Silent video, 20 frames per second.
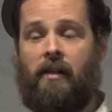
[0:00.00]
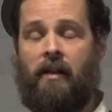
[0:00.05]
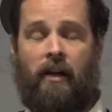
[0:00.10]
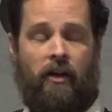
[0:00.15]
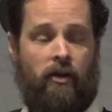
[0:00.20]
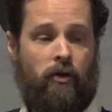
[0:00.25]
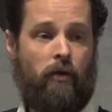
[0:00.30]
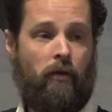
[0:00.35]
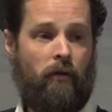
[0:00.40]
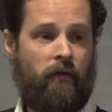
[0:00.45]
an
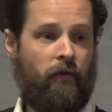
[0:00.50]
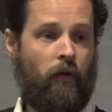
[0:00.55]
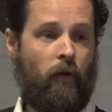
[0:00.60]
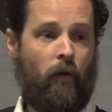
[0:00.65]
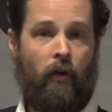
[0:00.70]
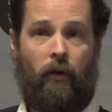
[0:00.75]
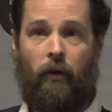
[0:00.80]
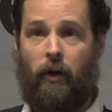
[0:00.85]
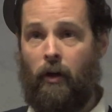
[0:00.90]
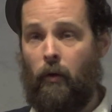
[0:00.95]
issue
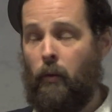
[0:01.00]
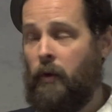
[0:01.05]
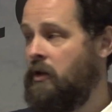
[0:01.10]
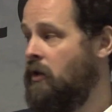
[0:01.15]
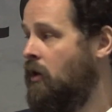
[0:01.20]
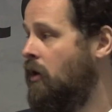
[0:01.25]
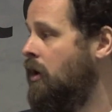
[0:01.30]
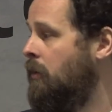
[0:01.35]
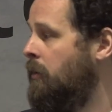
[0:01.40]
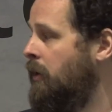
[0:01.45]
for, we
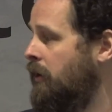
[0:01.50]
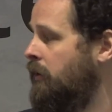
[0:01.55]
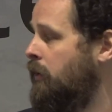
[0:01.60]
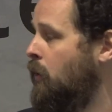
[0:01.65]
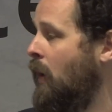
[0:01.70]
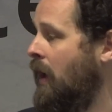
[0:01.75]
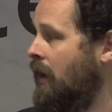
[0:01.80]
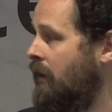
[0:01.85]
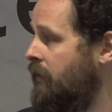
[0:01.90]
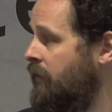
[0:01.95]
talk about the
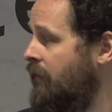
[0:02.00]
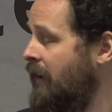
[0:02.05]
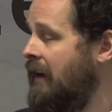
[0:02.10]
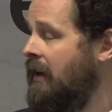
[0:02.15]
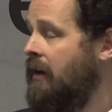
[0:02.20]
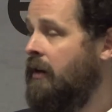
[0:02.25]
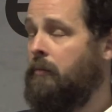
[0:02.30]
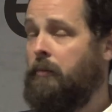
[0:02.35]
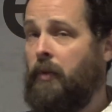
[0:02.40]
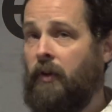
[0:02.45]
wealth of
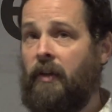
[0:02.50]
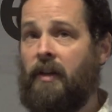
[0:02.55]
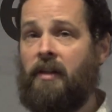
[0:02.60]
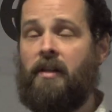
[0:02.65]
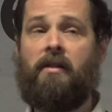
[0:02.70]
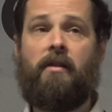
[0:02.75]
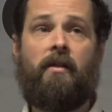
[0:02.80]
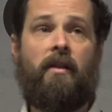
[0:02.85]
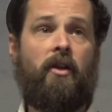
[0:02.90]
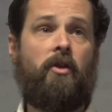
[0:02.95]
Ireland, but this
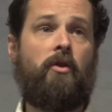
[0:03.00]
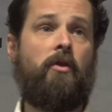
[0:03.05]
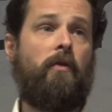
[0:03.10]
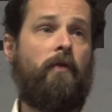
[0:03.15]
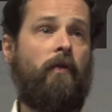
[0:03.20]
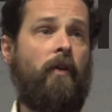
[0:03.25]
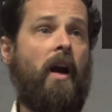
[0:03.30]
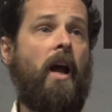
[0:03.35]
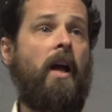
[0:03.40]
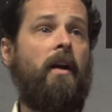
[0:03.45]
is an issue
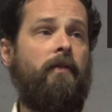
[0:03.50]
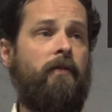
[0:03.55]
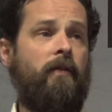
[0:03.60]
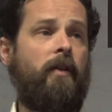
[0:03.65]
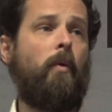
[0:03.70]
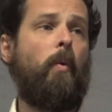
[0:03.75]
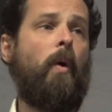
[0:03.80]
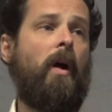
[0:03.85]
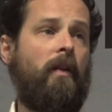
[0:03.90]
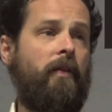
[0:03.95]
for
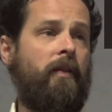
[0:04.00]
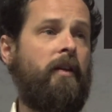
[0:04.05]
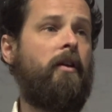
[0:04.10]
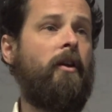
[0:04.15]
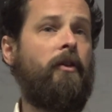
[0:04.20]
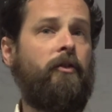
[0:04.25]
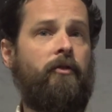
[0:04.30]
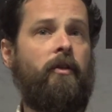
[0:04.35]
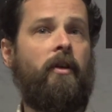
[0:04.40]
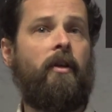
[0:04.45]
every wealthy
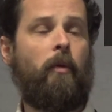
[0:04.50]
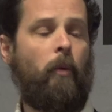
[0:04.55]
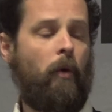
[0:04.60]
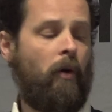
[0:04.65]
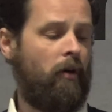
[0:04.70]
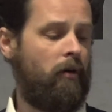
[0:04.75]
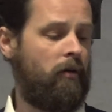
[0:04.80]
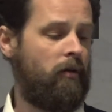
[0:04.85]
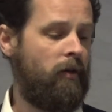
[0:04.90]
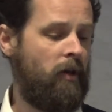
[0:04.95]
country in the
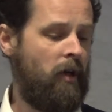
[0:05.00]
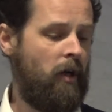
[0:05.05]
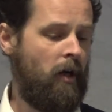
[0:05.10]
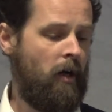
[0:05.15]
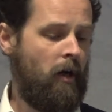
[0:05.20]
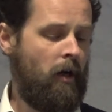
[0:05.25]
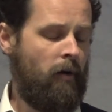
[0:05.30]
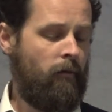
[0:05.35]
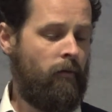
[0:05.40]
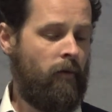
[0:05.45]
world.
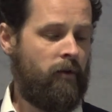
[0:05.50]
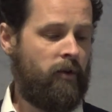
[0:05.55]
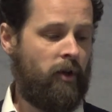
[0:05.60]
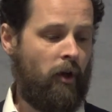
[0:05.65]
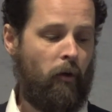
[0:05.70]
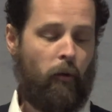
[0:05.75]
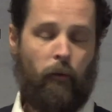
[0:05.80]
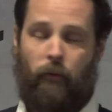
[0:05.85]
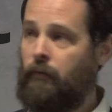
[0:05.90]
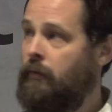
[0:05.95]

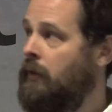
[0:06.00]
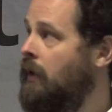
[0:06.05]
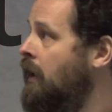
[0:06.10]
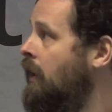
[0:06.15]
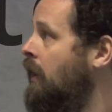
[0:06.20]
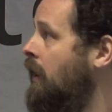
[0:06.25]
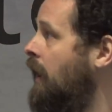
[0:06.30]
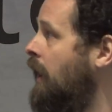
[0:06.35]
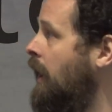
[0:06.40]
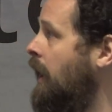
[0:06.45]
So,
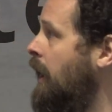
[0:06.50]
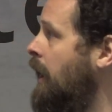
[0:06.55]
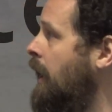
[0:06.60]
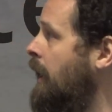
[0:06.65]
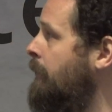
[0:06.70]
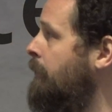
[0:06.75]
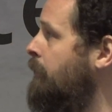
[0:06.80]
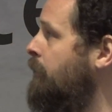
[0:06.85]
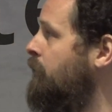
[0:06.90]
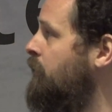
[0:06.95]

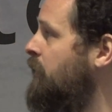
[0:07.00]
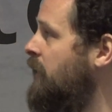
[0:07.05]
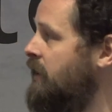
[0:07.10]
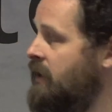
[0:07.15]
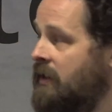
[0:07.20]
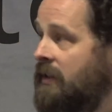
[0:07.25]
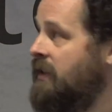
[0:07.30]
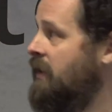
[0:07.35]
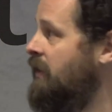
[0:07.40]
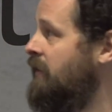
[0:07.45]

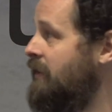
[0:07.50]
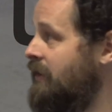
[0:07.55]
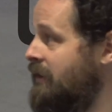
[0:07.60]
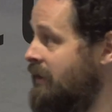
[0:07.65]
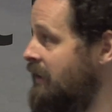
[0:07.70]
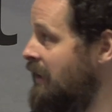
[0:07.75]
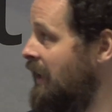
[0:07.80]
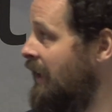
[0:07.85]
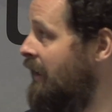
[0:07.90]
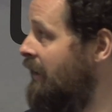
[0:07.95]
this is a
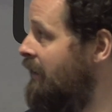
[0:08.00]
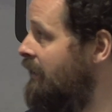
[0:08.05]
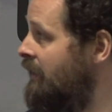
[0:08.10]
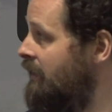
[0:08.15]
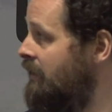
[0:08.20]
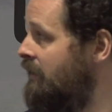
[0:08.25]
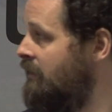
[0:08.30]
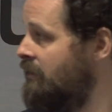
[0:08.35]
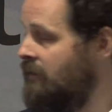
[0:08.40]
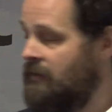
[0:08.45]
slide,
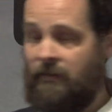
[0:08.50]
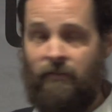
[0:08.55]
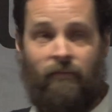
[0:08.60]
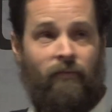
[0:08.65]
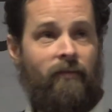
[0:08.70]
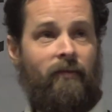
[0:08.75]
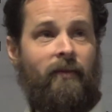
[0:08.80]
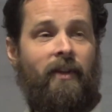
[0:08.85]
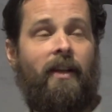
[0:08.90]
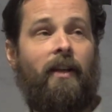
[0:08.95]
this
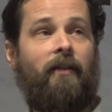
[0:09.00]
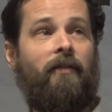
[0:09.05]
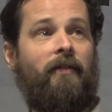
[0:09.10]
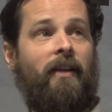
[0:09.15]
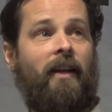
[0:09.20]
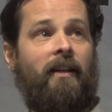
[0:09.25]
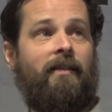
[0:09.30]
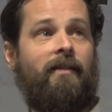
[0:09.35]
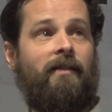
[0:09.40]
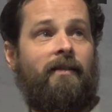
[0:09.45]
GIF
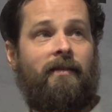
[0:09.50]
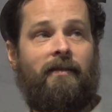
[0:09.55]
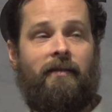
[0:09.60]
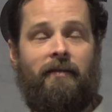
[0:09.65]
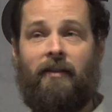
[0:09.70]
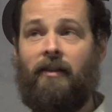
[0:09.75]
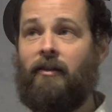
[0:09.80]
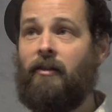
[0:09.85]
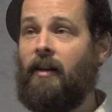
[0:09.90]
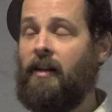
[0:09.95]
gets
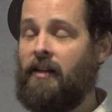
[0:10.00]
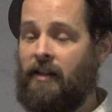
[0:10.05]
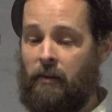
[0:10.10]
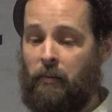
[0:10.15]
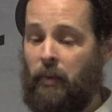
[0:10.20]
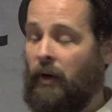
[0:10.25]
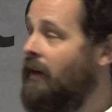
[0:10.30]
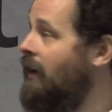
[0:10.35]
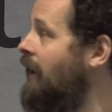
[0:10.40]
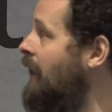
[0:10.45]
crazy,
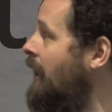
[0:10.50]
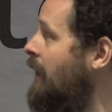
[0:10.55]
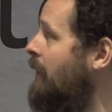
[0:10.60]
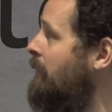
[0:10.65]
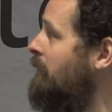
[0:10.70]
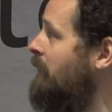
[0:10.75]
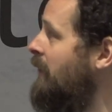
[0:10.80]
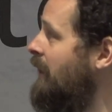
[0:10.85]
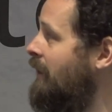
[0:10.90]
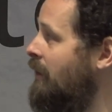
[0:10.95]
but
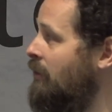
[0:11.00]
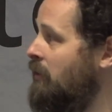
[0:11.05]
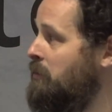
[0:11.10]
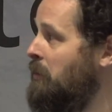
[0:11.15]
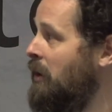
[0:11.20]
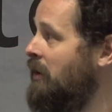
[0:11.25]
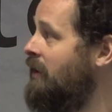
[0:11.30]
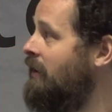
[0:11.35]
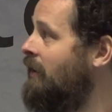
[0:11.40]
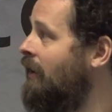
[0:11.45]
it goes
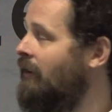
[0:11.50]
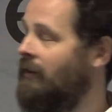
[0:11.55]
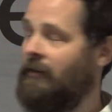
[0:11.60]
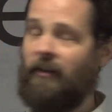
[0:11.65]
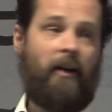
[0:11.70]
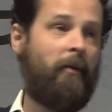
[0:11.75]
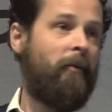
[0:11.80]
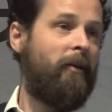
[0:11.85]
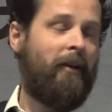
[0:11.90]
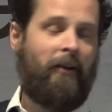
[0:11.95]
multicolored,
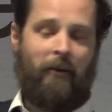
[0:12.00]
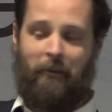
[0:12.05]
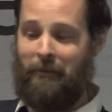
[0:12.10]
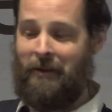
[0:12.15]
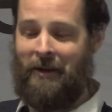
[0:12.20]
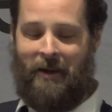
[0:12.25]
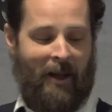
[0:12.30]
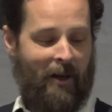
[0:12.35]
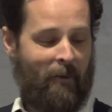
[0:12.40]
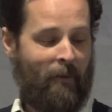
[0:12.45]
there we go.
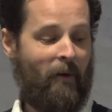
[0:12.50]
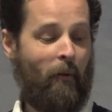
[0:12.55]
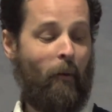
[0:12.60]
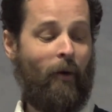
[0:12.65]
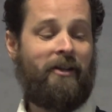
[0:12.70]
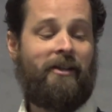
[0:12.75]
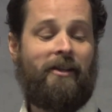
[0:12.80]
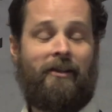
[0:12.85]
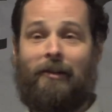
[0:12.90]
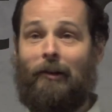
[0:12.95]
Anyway,
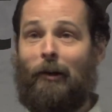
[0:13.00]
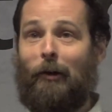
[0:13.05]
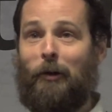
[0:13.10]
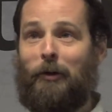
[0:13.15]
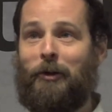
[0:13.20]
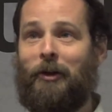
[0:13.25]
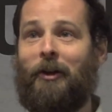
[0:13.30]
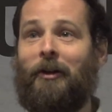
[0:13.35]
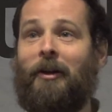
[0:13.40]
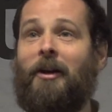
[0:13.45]
what's the
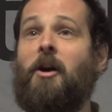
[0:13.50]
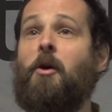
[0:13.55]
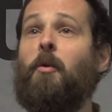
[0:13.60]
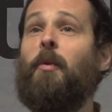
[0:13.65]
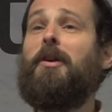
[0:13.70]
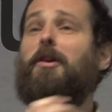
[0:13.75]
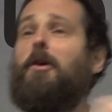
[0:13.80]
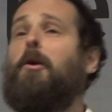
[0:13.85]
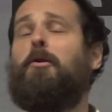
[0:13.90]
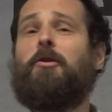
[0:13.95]
solution?
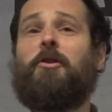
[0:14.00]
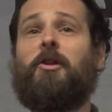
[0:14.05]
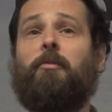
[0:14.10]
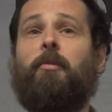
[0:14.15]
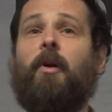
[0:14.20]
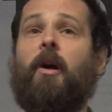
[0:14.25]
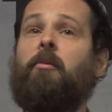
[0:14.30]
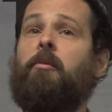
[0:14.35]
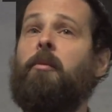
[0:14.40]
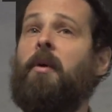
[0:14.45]
We know there's a
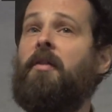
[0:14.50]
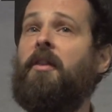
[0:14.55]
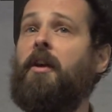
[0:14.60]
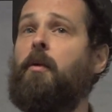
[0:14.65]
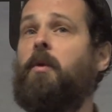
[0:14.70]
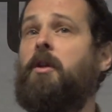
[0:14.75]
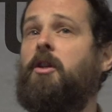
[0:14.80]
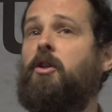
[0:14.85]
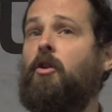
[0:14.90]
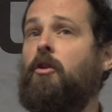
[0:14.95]
problem. I think
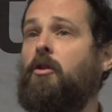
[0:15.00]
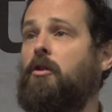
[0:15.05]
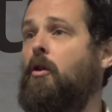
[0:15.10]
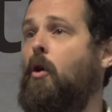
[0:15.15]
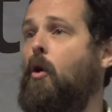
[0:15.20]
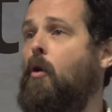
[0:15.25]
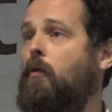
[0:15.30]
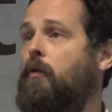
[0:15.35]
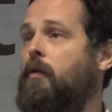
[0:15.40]
we shouldn't